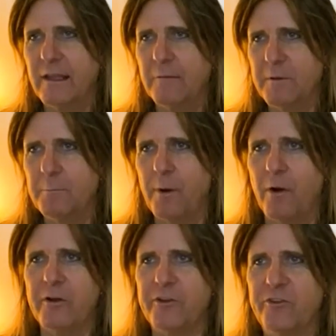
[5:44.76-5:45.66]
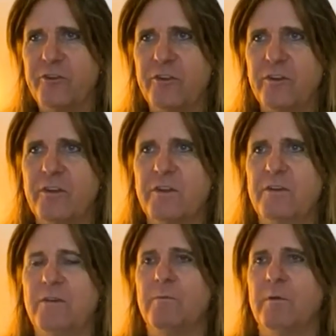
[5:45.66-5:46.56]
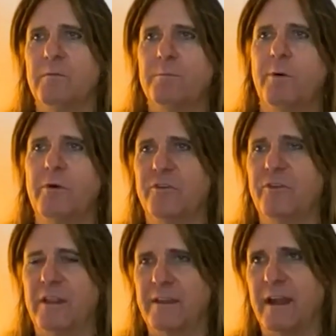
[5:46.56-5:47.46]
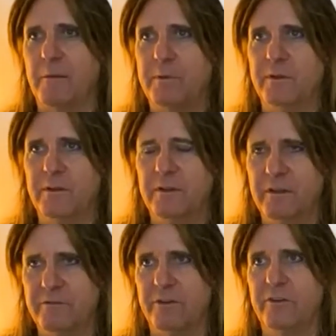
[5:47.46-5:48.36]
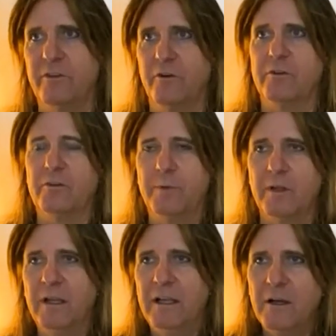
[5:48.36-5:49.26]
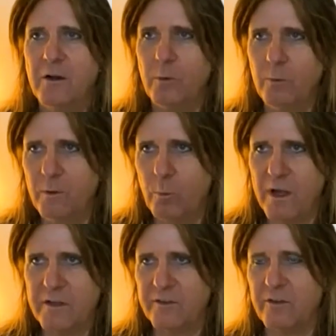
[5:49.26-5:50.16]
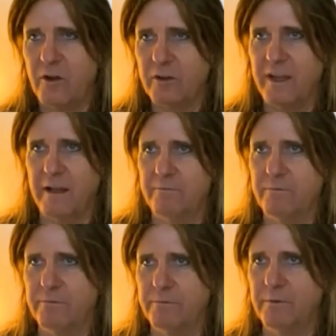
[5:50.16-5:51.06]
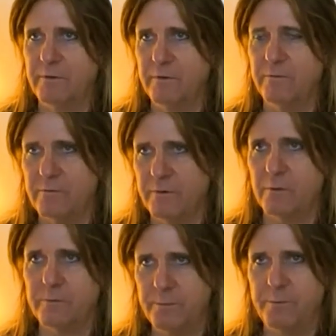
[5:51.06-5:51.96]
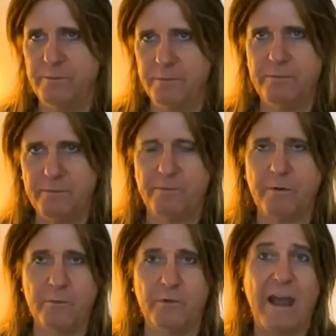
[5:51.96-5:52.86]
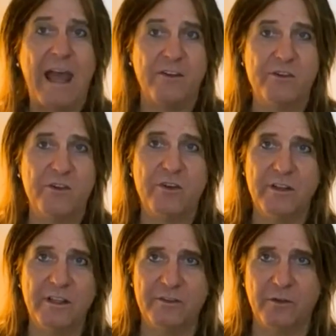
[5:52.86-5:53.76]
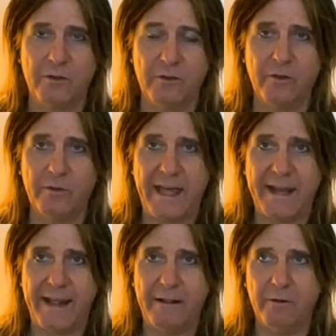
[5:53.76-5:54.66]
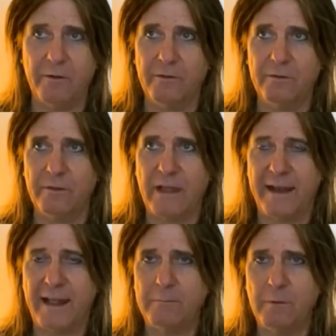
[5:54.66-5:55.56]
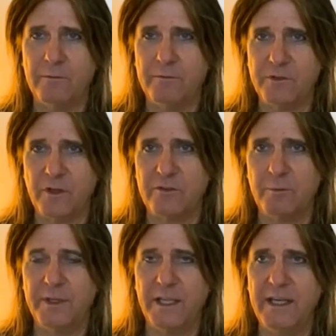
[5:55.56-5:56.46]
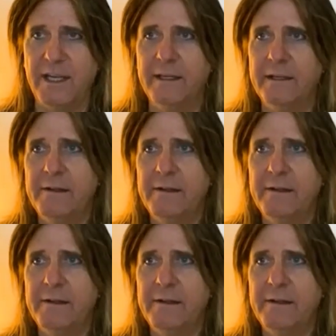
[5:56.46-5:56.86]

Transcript: I mean, parts ended up in different songs, but only one song that I wrote from scratch is on that album, just the beginning,